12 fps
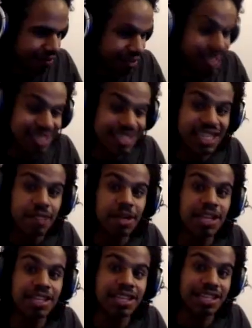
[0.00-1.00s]
DC
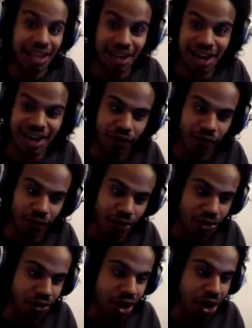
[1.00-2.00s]
being disconnect for
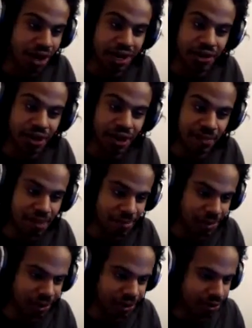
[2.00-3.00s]
you non-internet
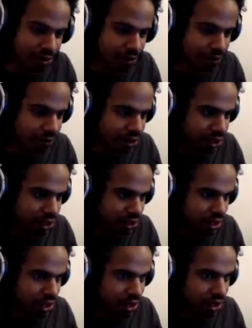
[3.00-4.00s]
people. Still
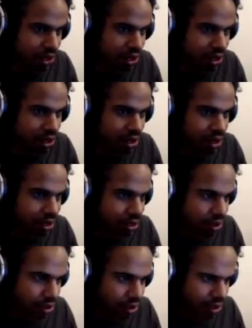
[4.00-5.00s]
here.
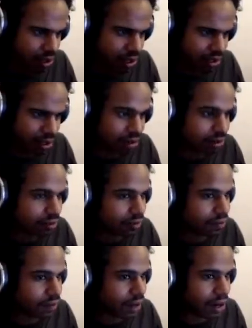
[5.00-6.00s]
All right then.
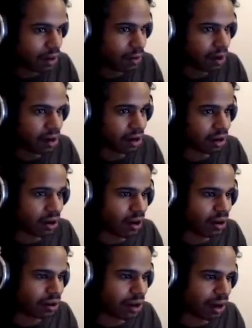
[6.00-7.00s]
I don't know why your
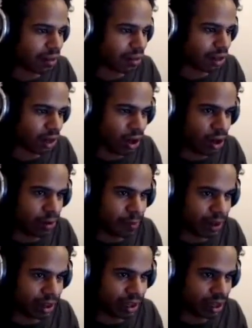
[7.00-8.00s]
call cut. The call
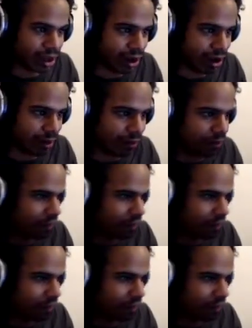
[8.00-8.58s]
apparently cut out.